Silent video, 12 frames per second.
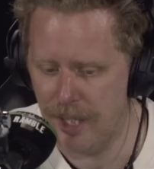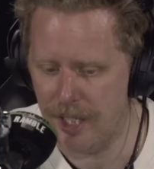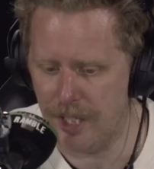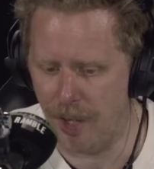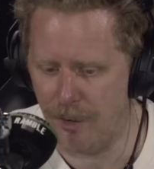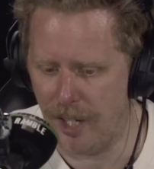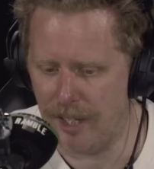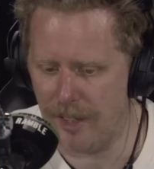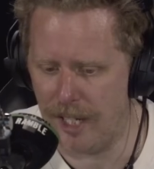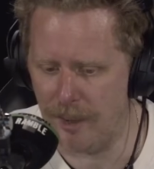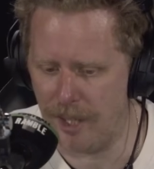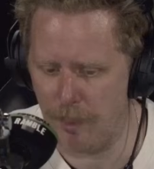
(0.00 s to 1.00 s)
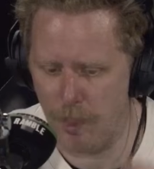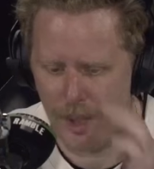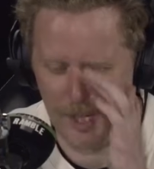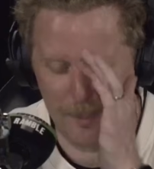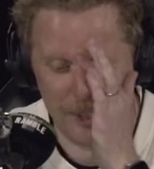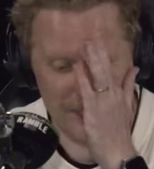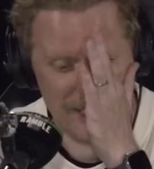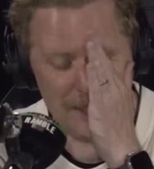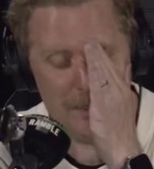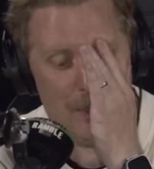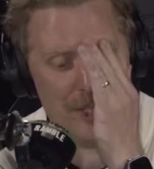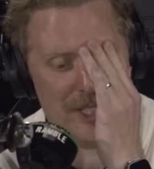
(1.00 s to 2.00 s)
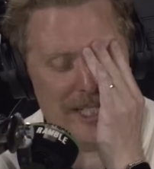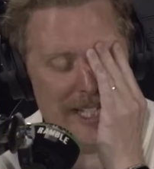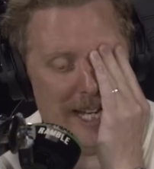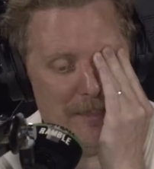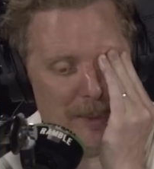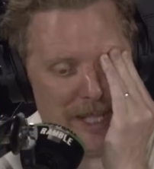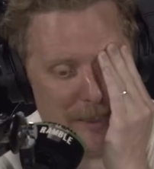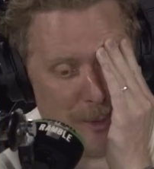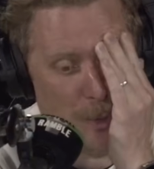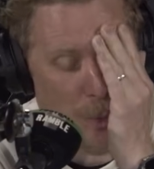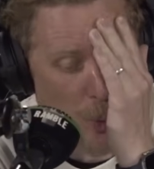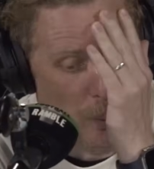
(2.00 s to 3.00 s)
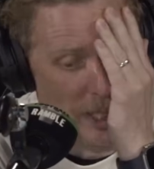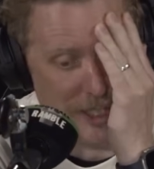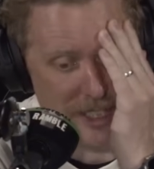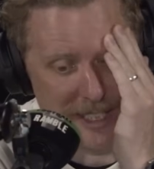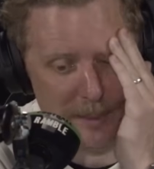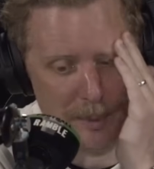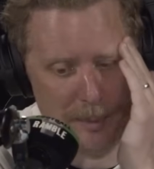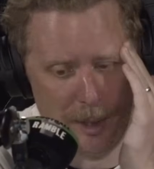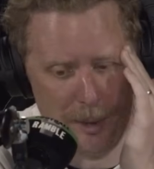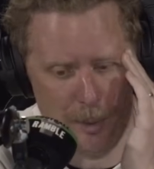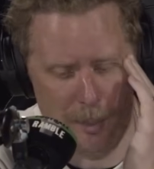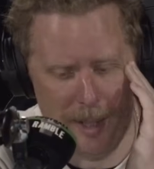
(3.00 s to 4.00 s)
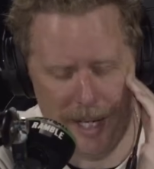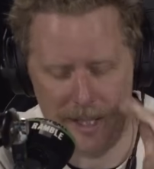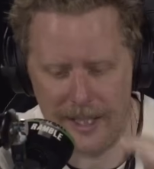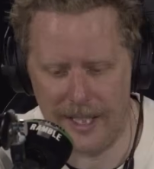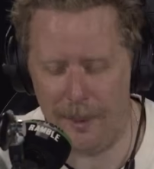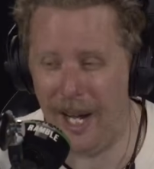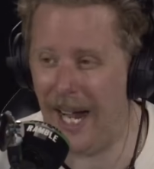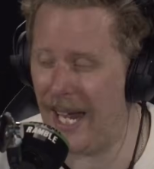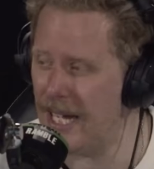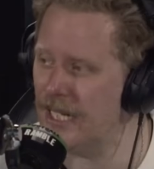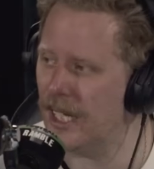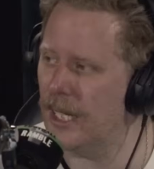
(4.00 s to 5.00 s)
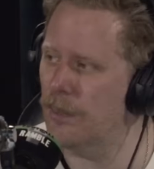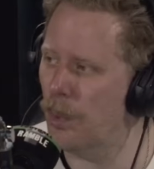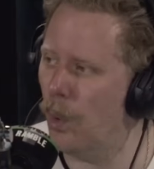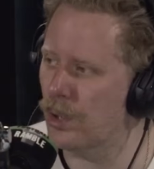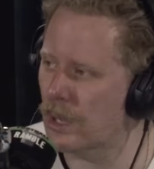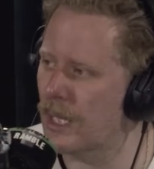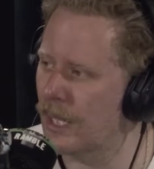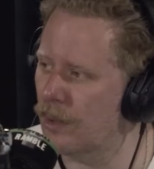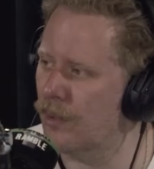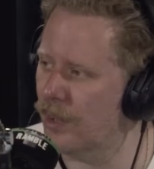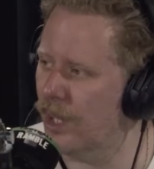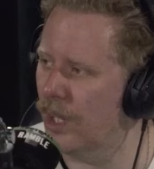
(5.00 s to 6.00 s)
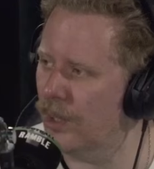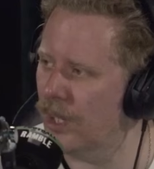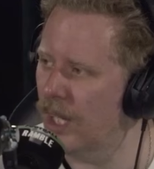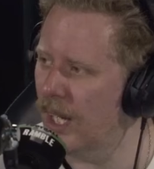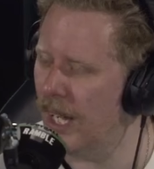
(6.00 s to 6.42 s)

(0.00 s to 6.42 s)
You know, they won it by 6 points in the end, but they were always going to get promoted automatically. They were 18 points clear of third.